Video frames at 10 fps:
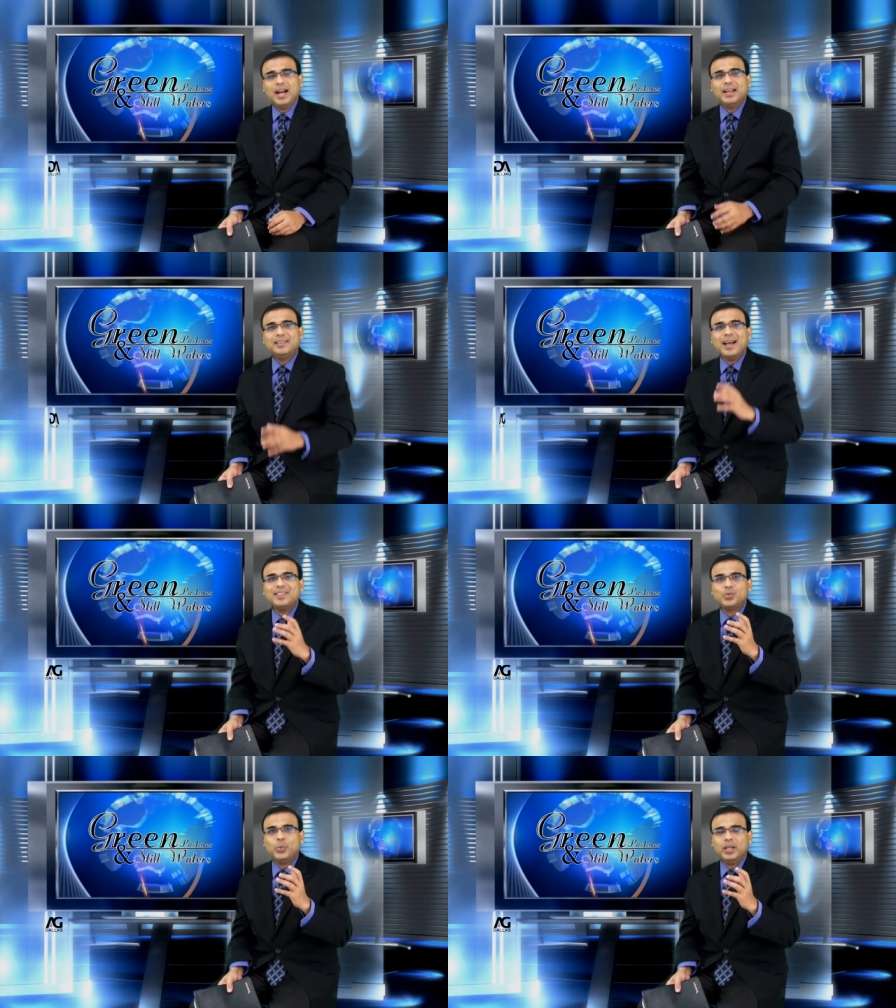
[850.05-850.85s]
And
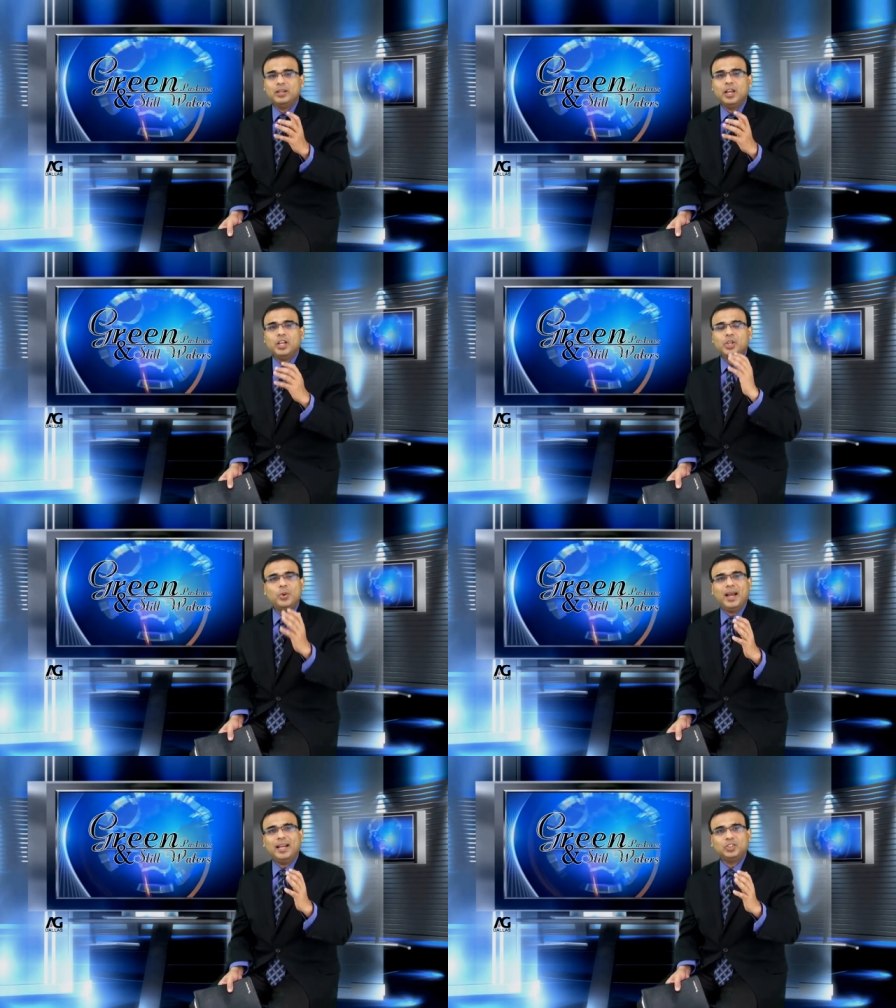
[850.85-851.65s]
that's when
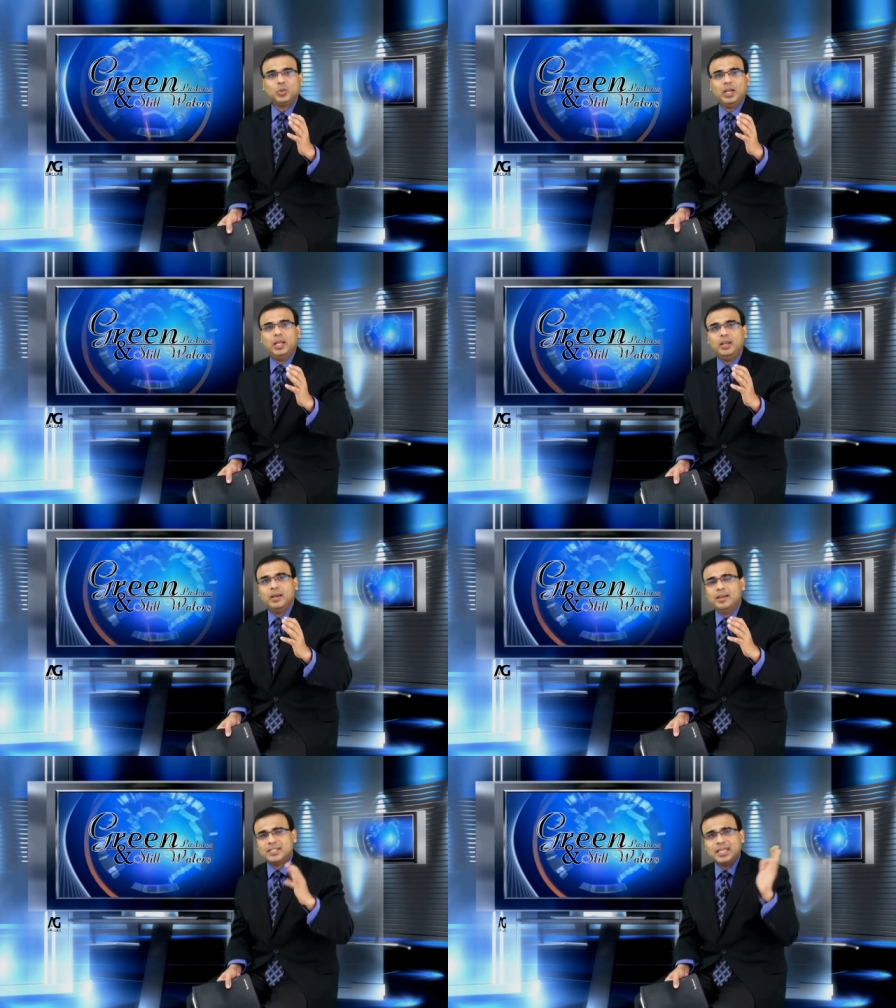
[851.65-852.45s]
you actually
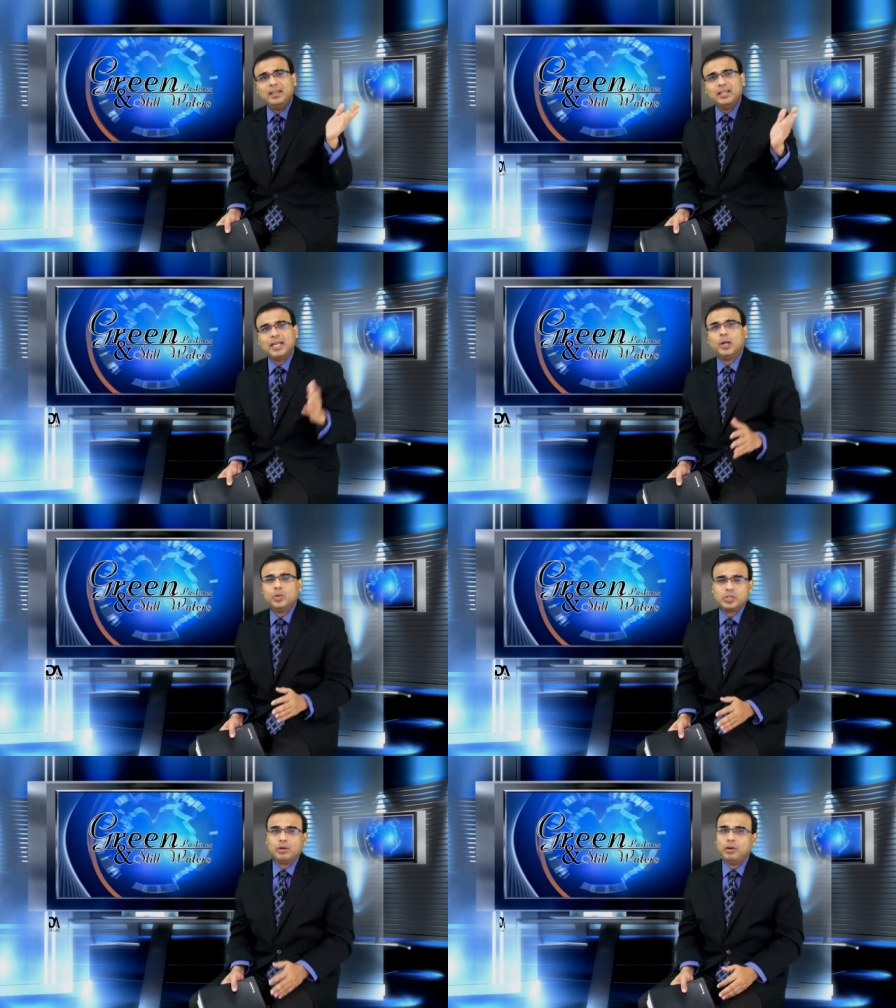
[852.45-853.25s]
seek the
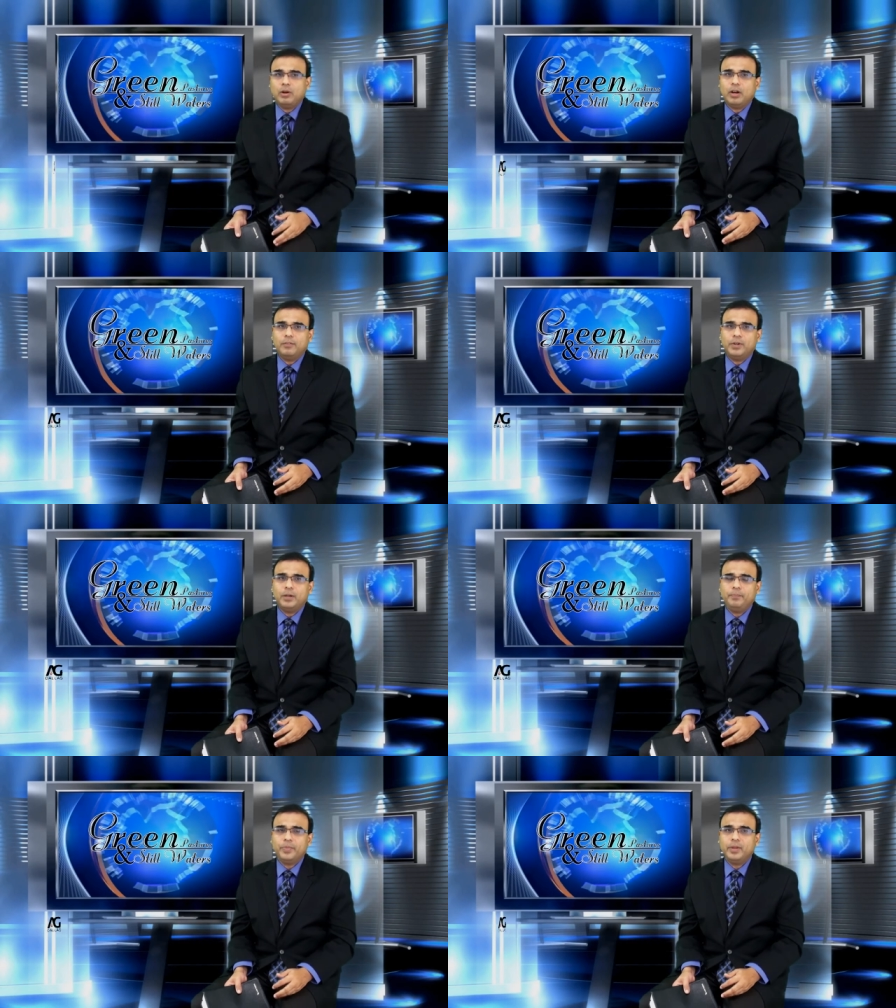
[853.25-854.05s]
counsel of
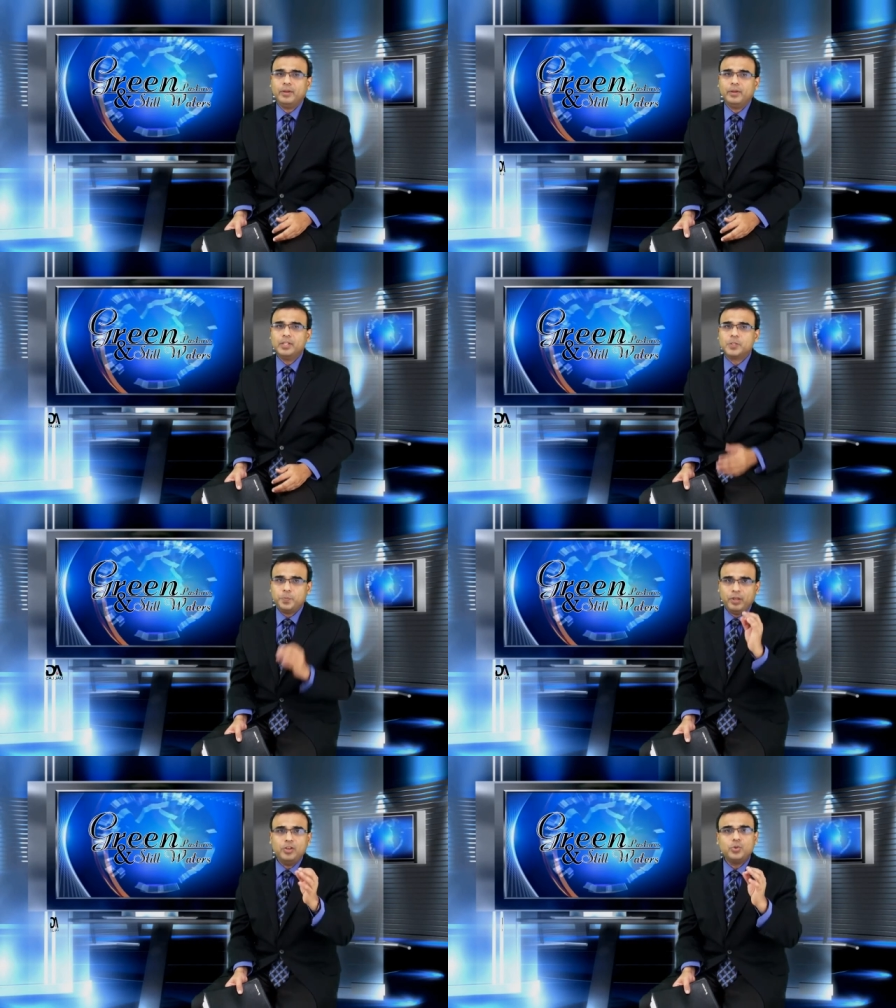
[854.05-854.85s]
a
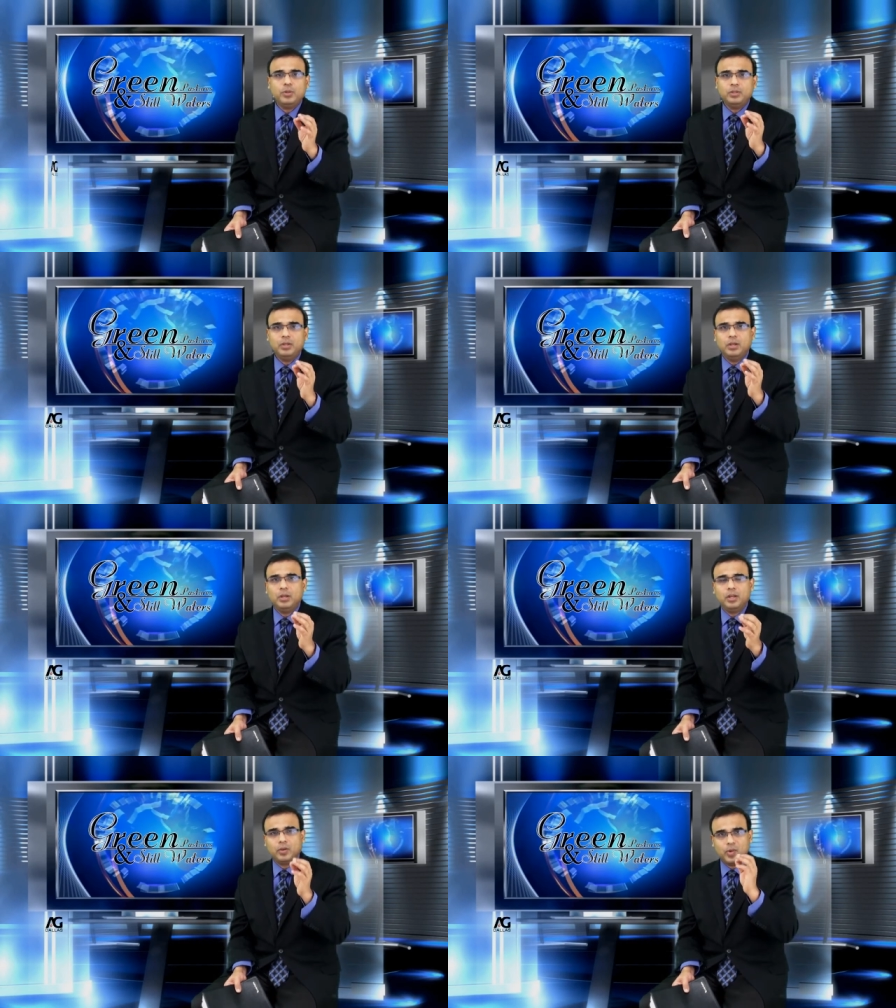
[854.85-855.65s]
spiritual
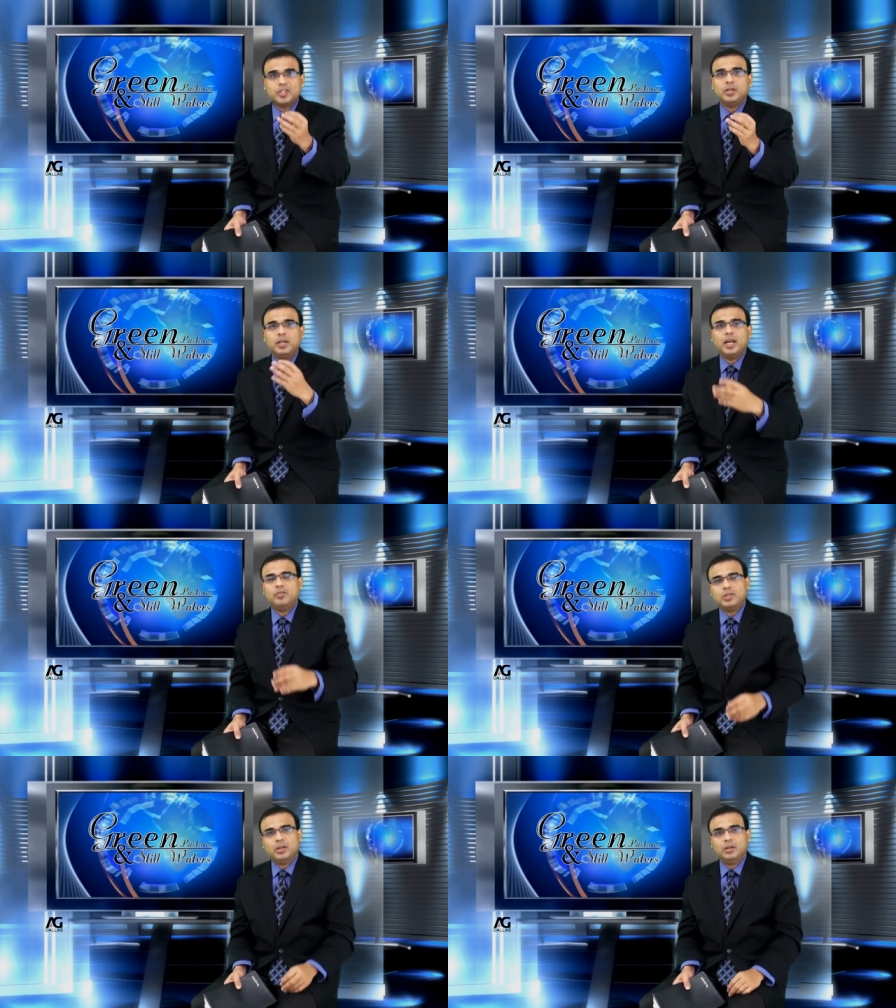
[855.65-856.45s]
Christian
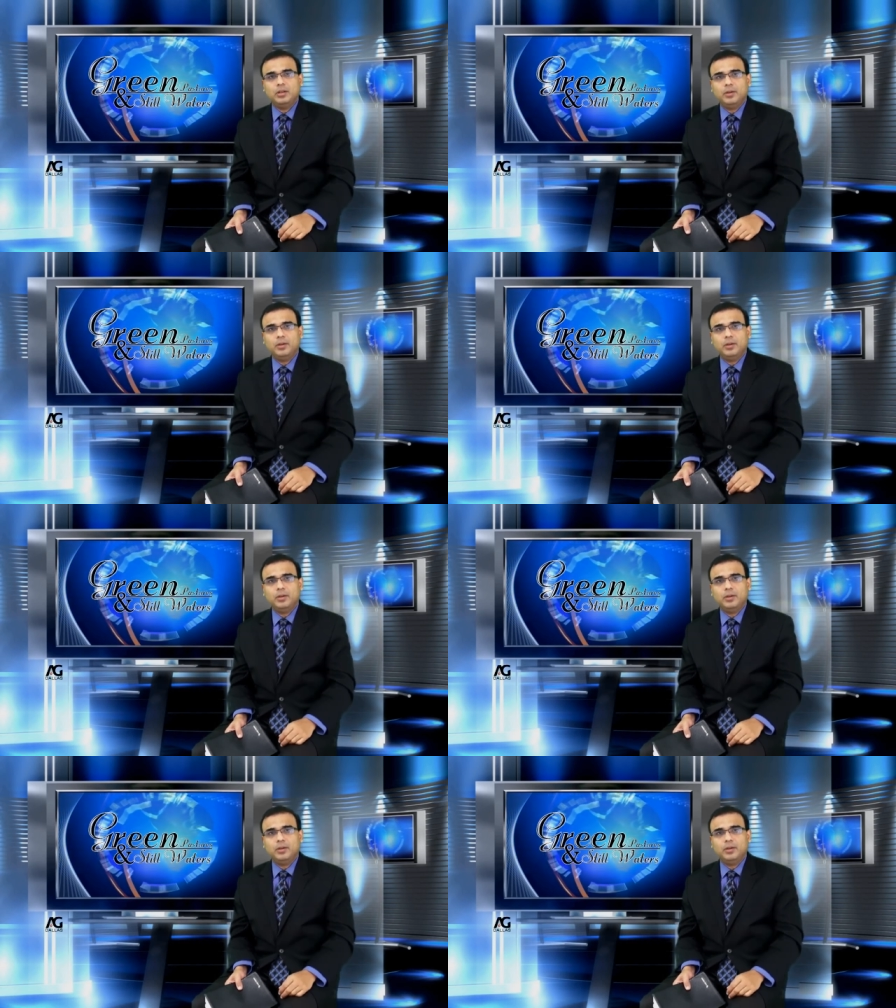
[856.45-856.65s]
counselor